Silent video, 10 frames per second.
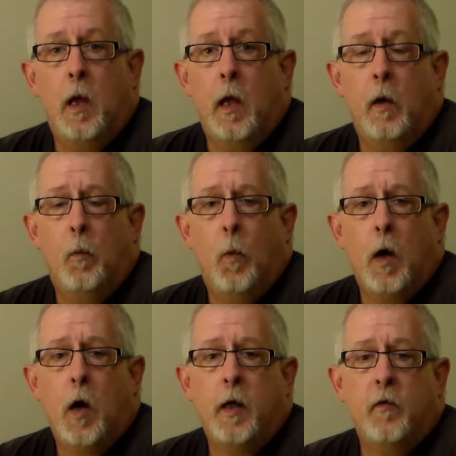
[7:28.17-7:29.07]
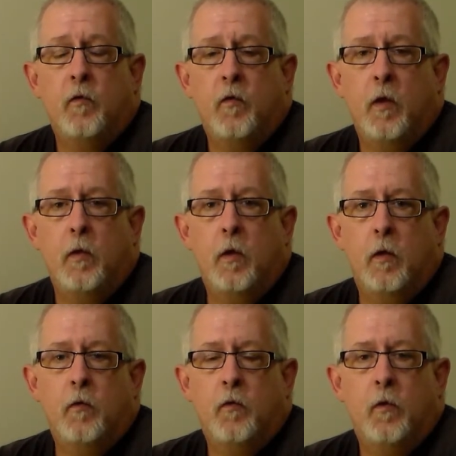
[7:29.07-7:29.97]
and where I can send
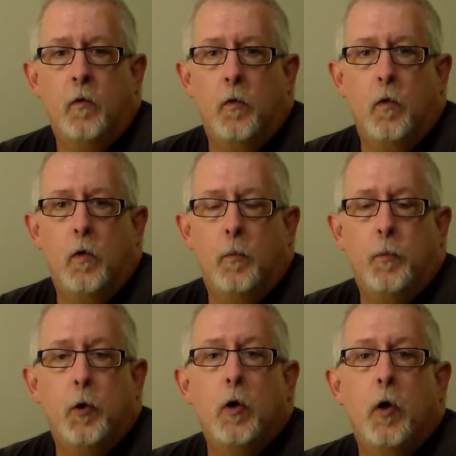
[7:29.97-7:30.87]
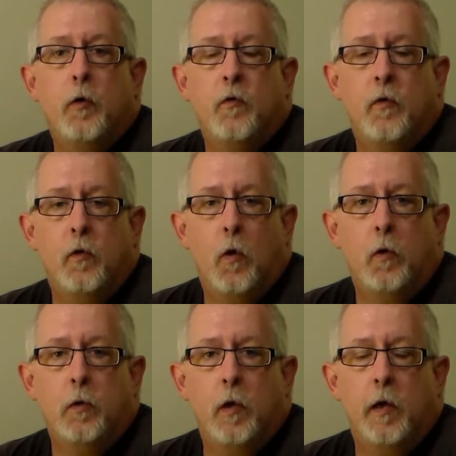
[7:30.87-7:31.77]
this or put onto the
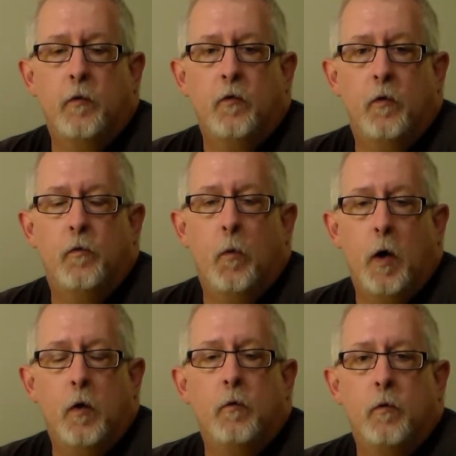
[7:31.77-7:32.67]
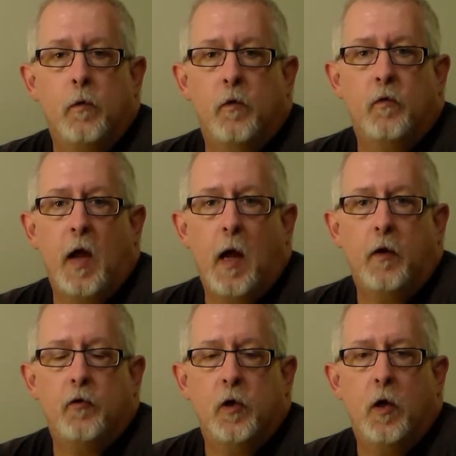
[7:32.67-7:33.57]
goal list of where this
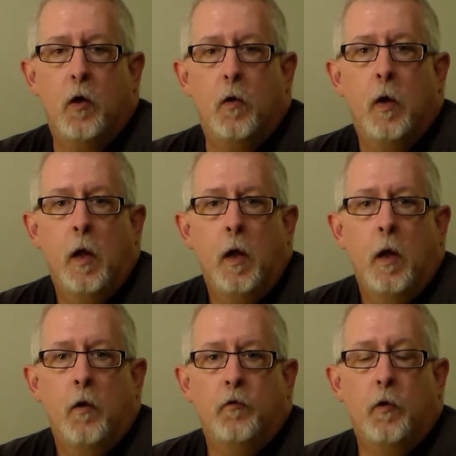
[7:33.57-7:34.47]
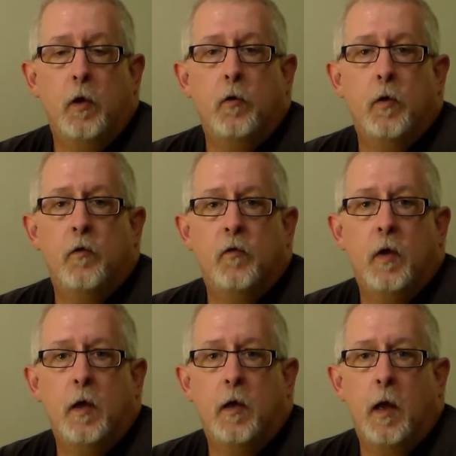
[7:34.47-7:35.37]
tag should go, so that you can
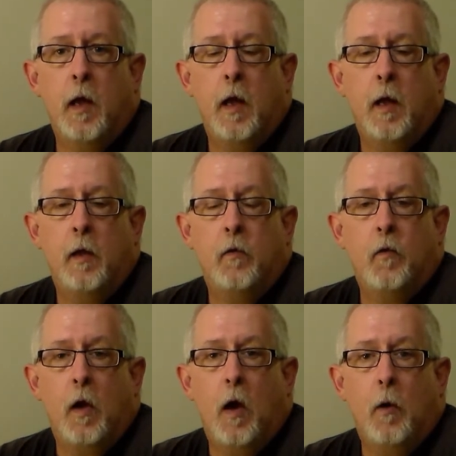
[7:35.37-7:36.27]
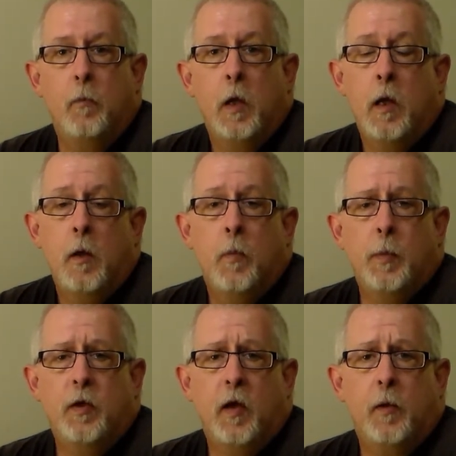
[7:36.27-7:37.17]
see it and
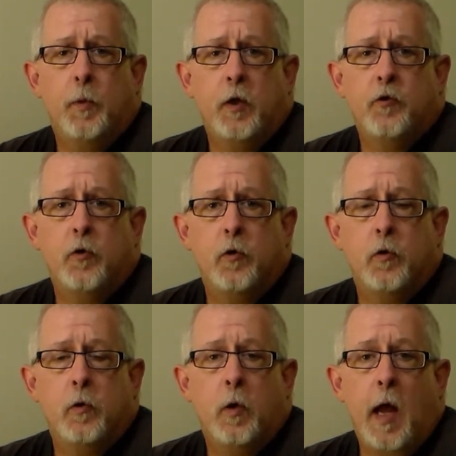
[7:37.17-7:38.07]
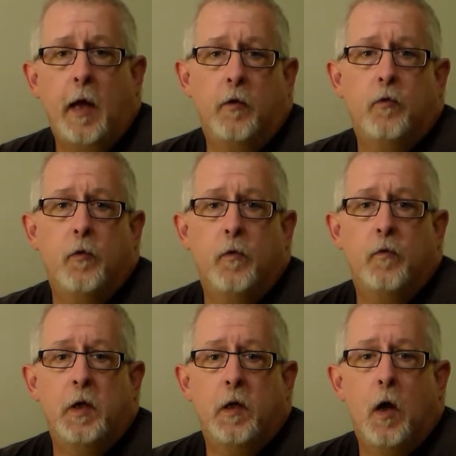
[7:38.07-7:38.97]
maybe take a picture, add it to
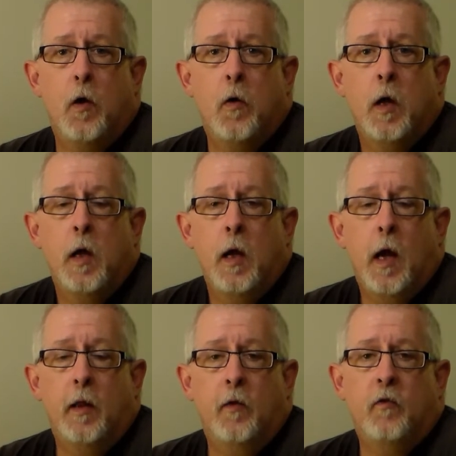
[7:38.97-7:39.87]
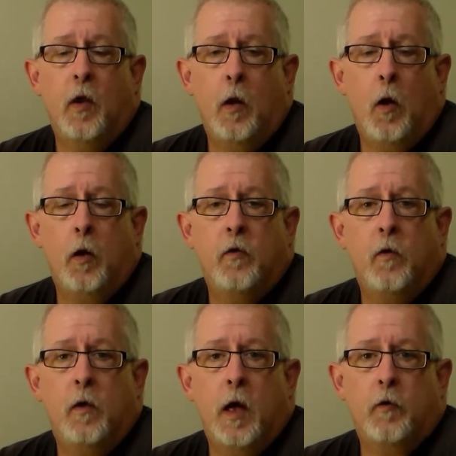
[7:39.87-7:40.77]
a video, and then send it on
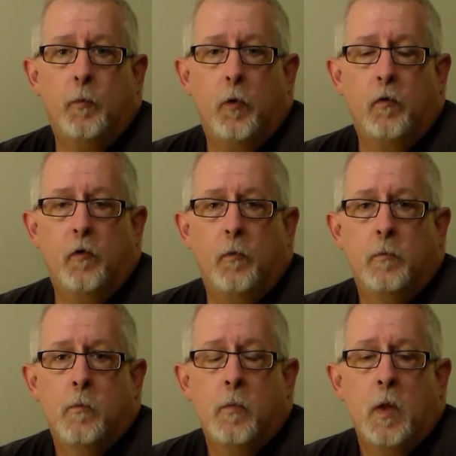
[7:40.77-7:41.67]
to the next person.